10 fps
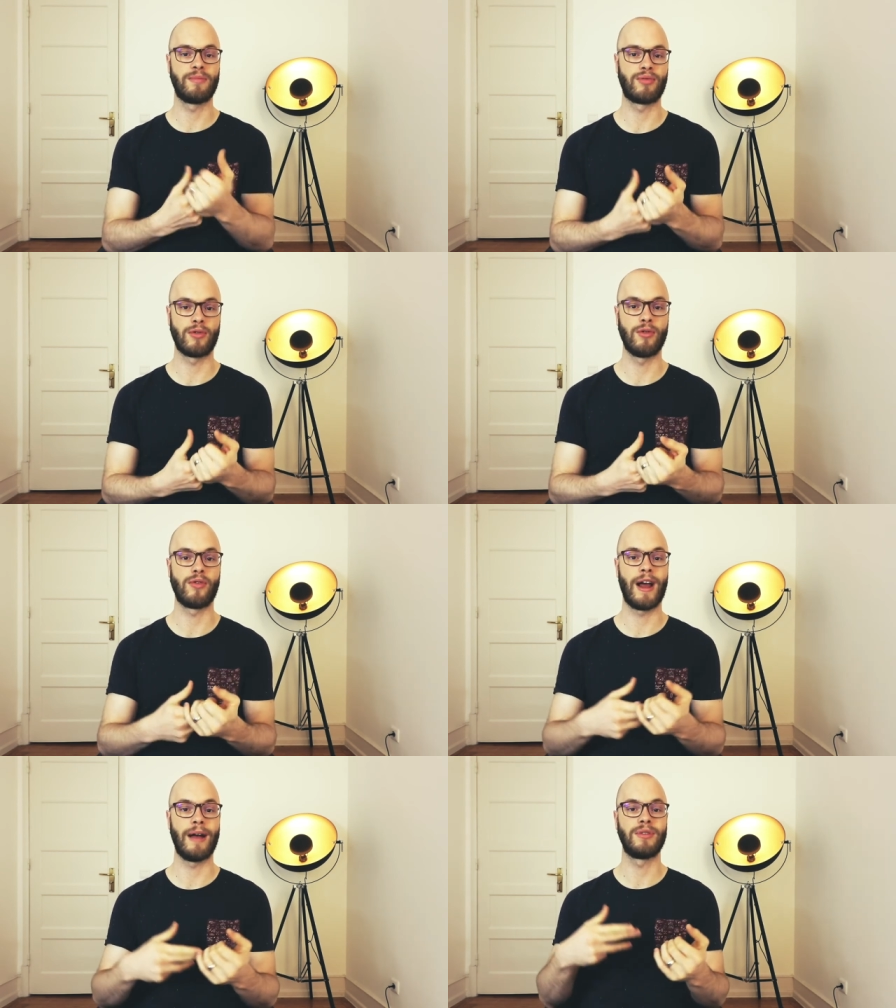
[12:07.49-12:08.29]

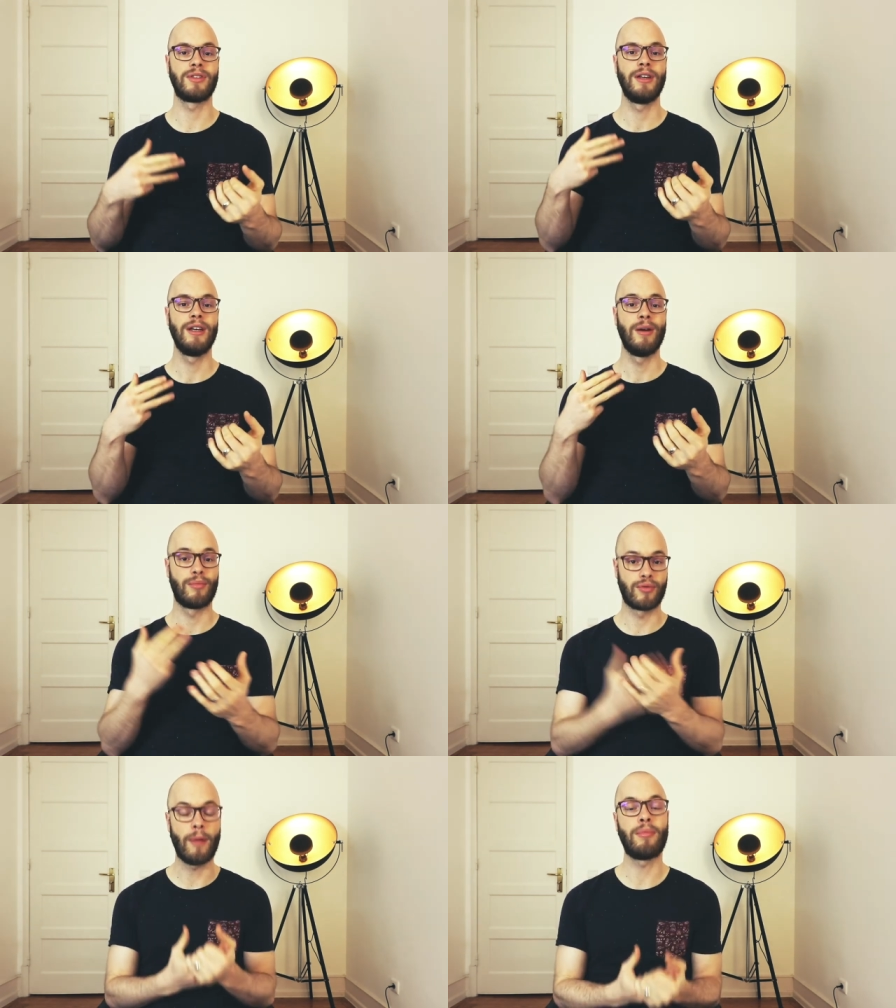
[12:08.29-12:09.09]
programs
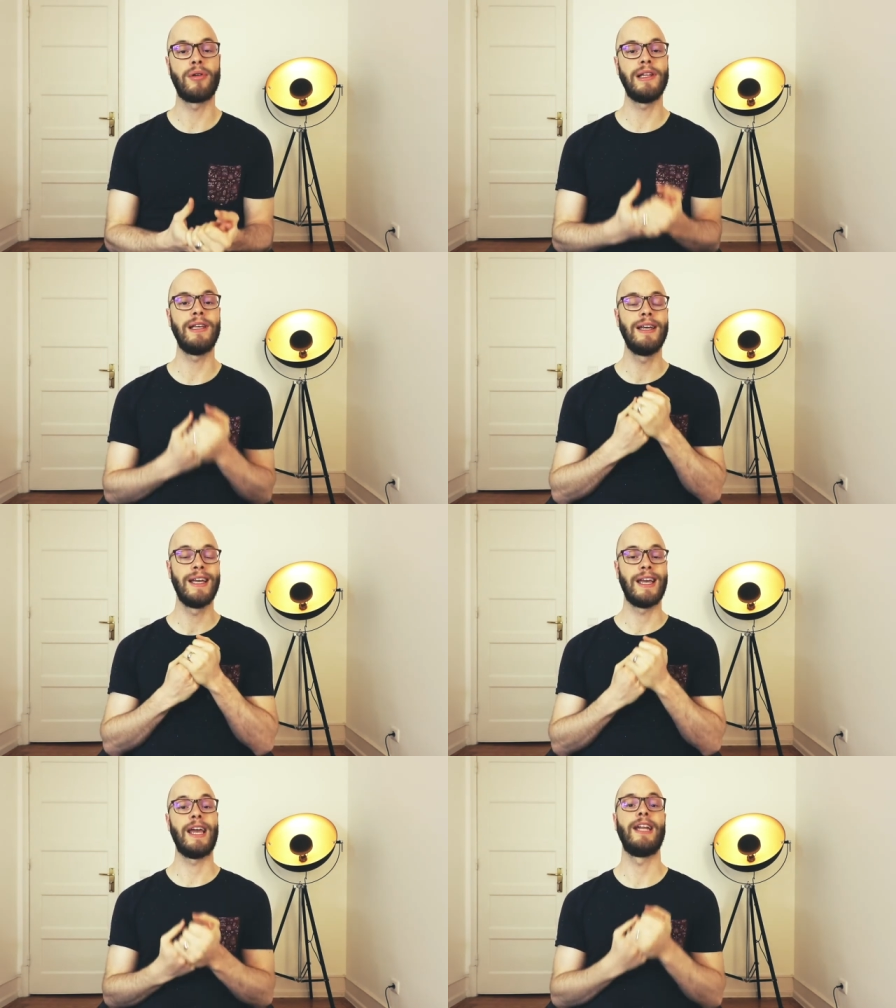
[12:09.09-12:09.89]

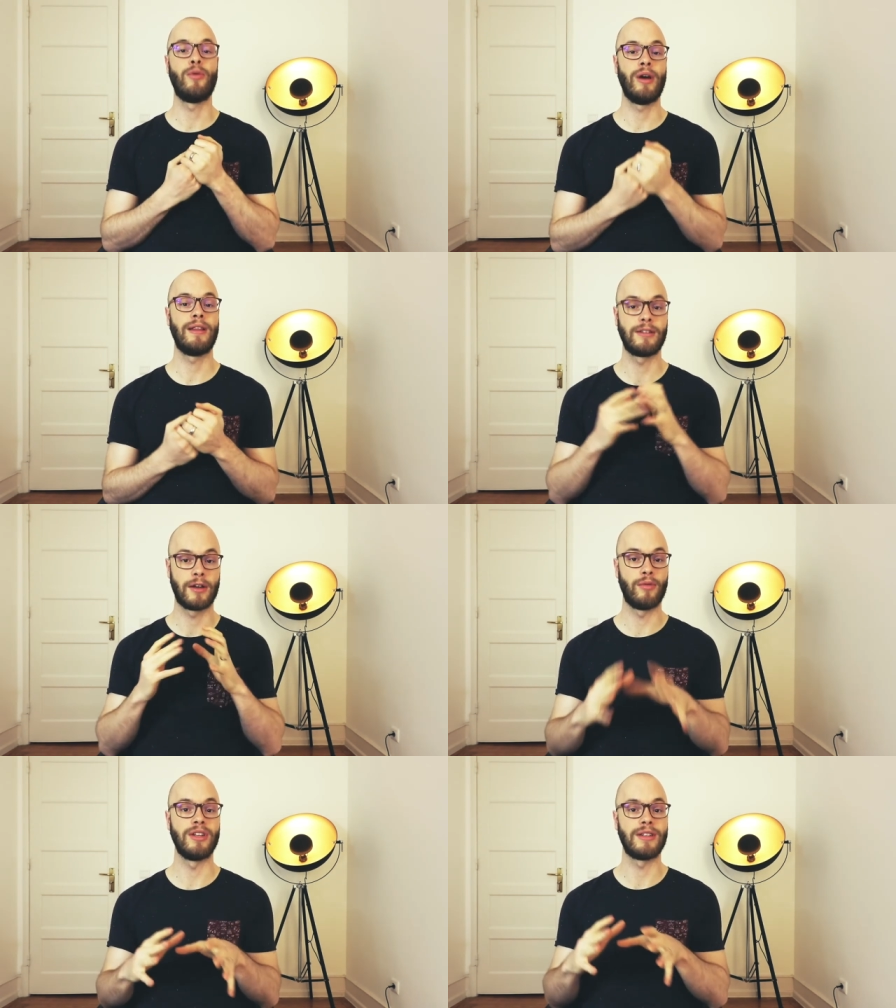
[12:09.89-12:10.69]
properly in a way that's
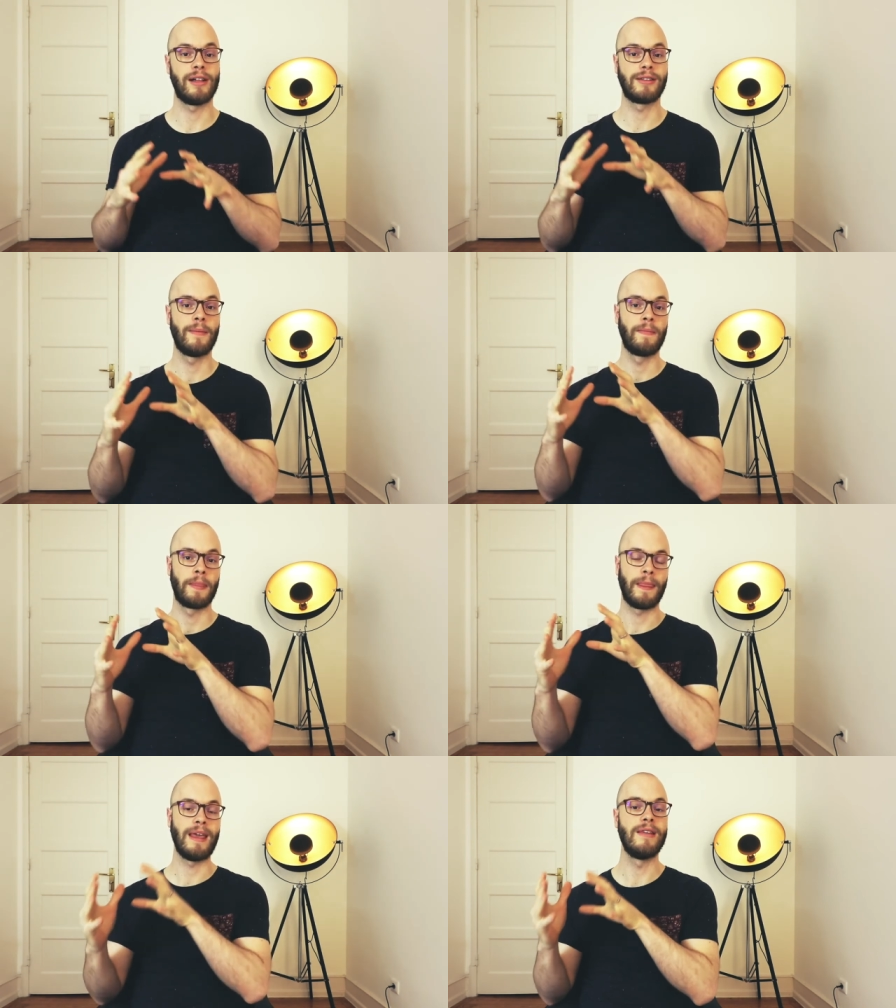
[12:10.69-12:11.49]
going to result
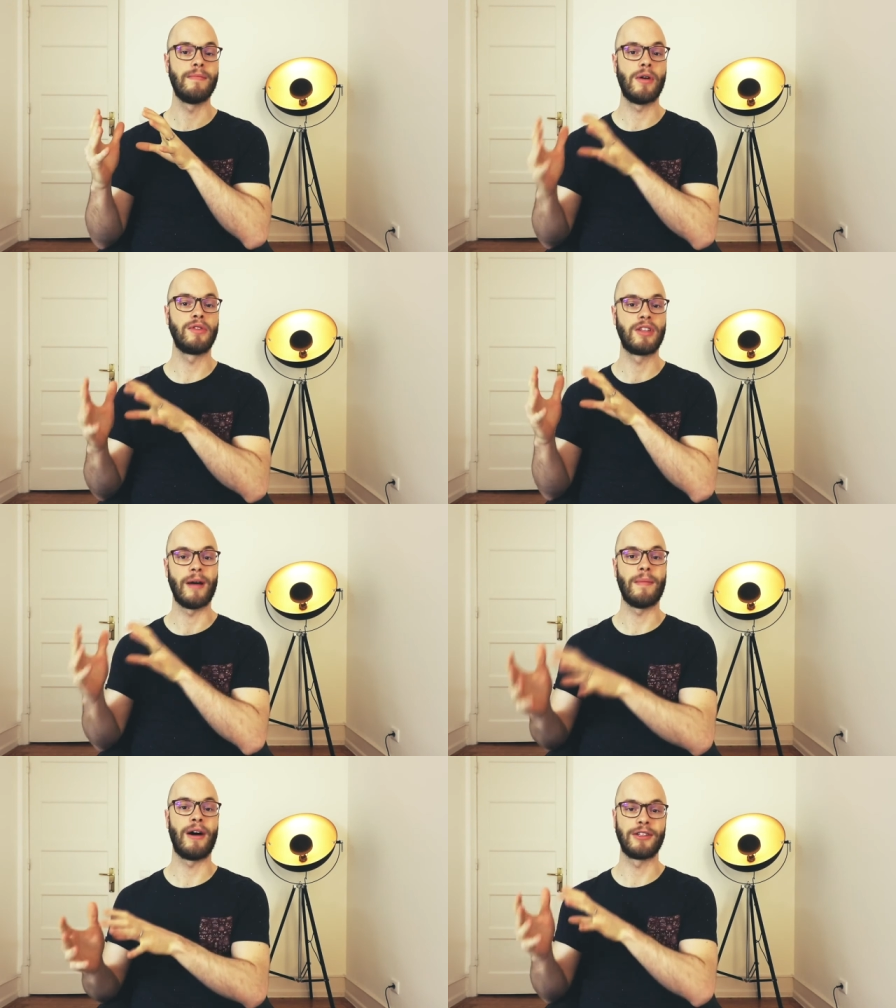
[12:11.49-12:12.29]
in the most
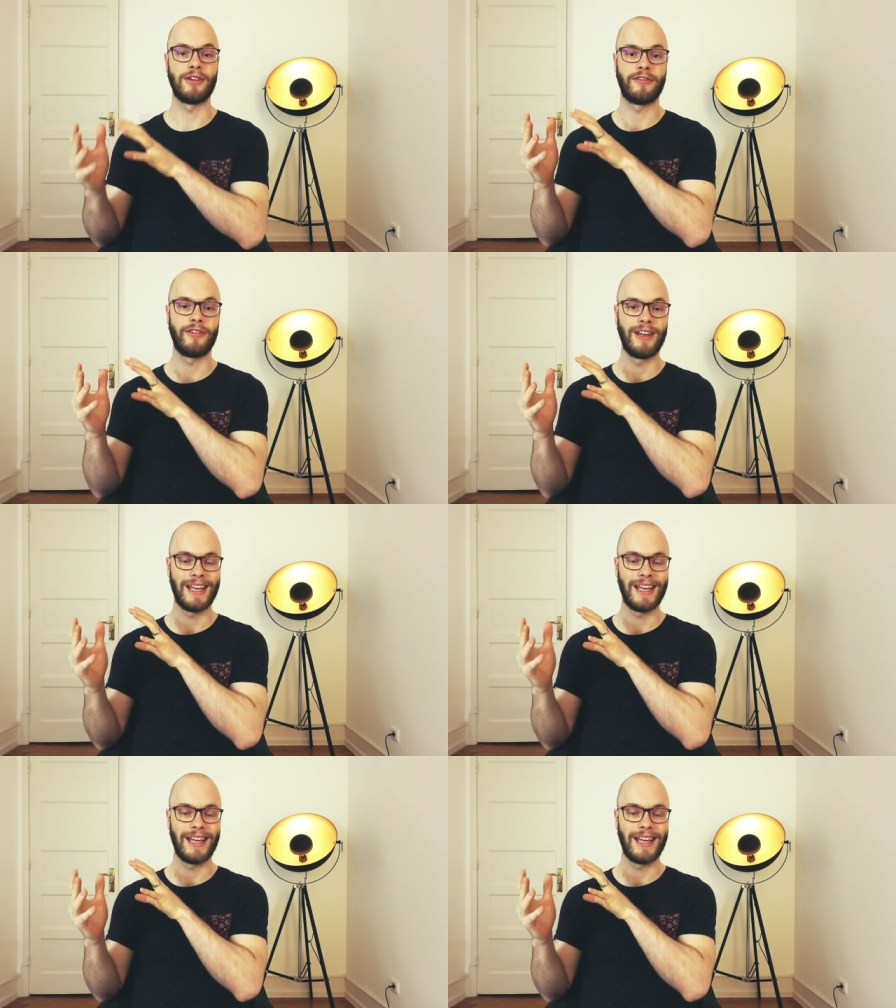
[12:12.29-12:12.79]
amount of